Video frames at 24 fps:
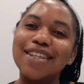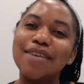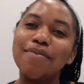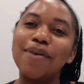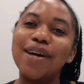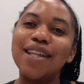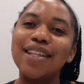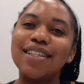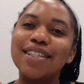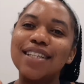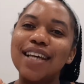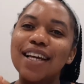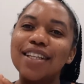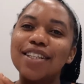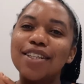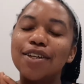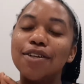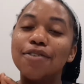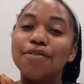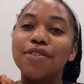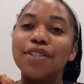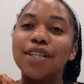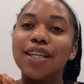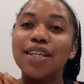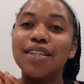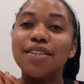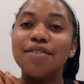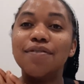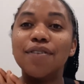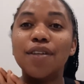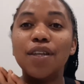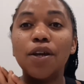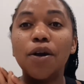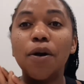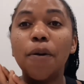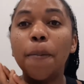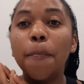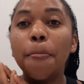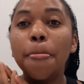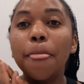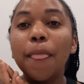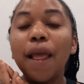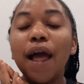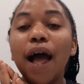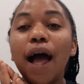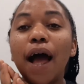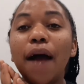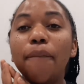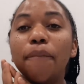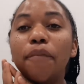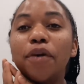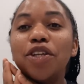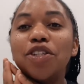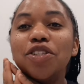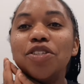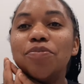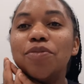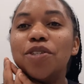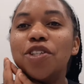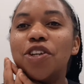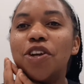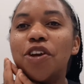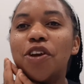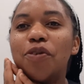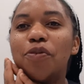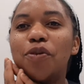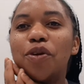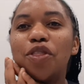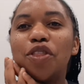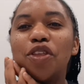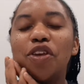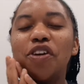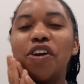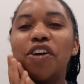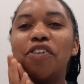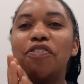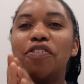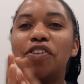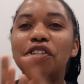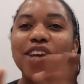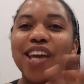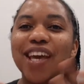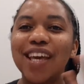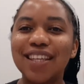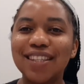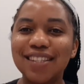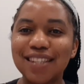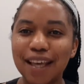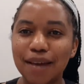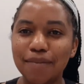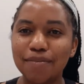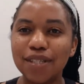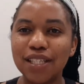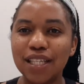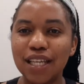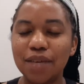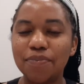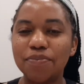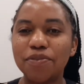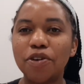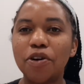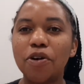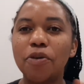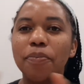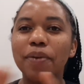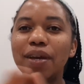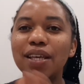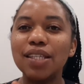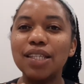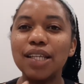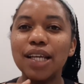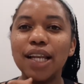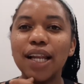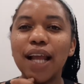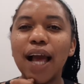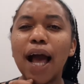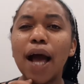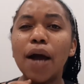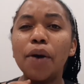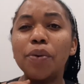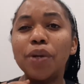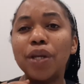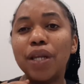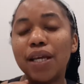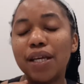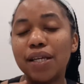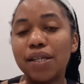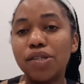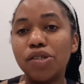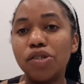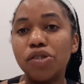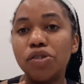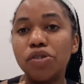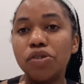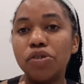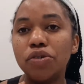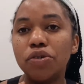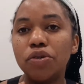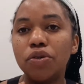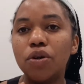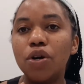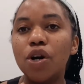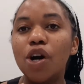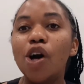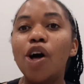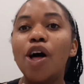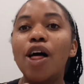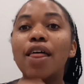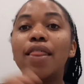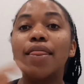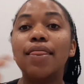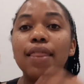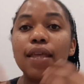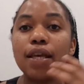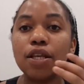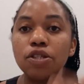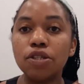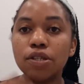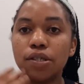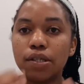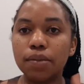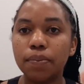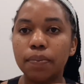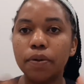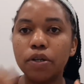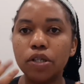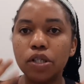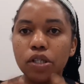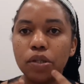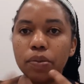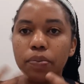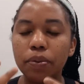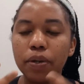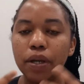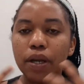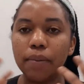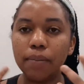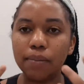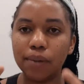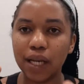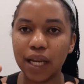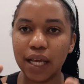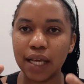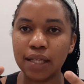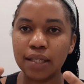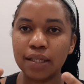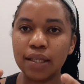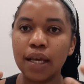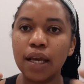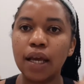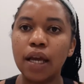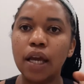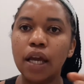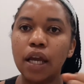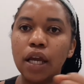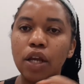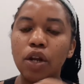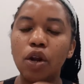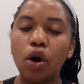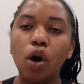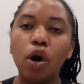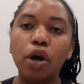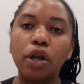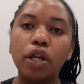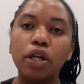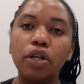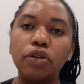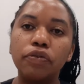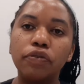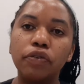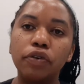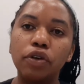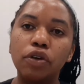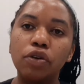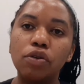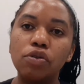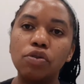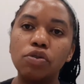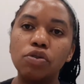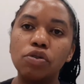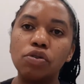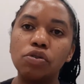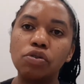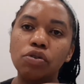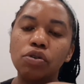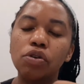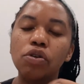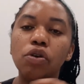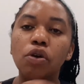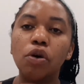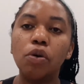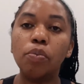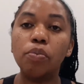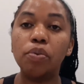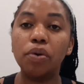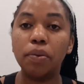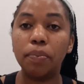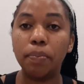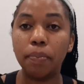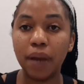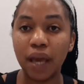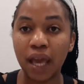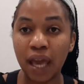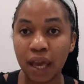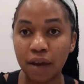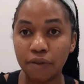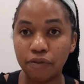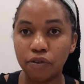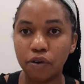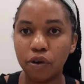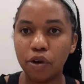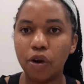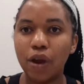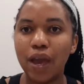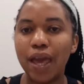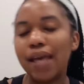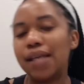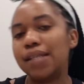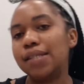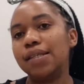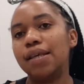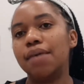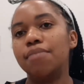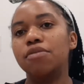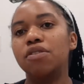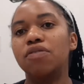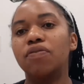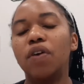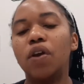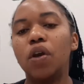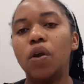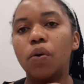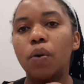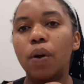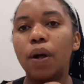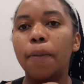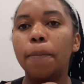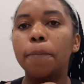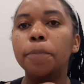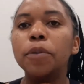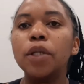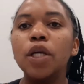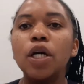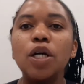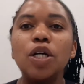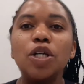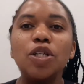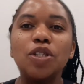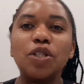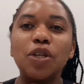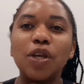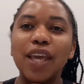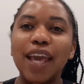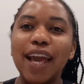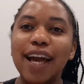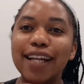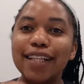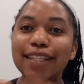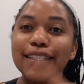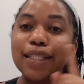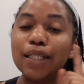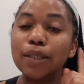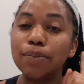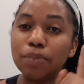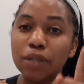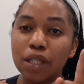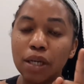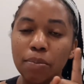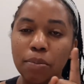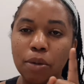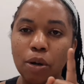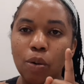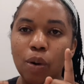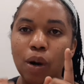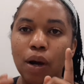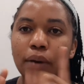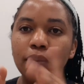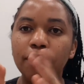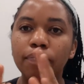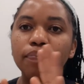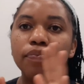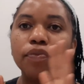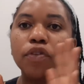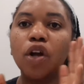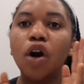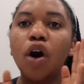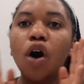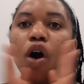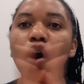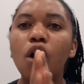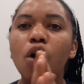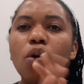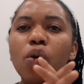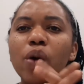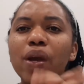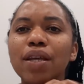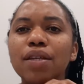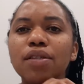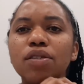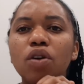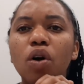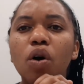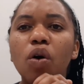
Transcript: by the title of today's video, I'm going to be sharing with you a few exam tips, or basically how it is to things you're supposed to put in place in order for you to, prepare for your exams very well. So yeah, tip number one, always